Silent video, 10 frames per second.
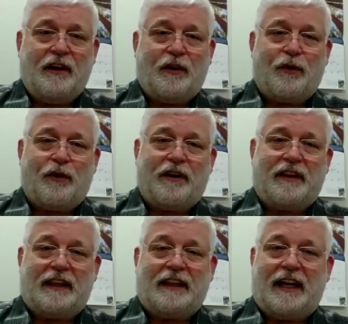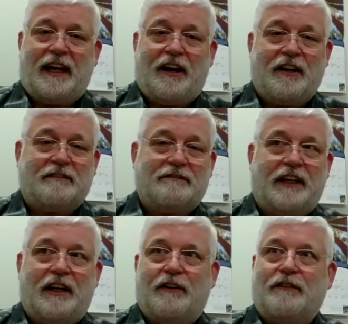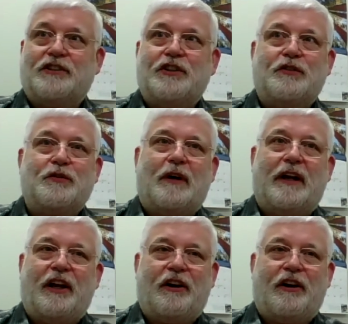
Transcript: or that they aren't, 220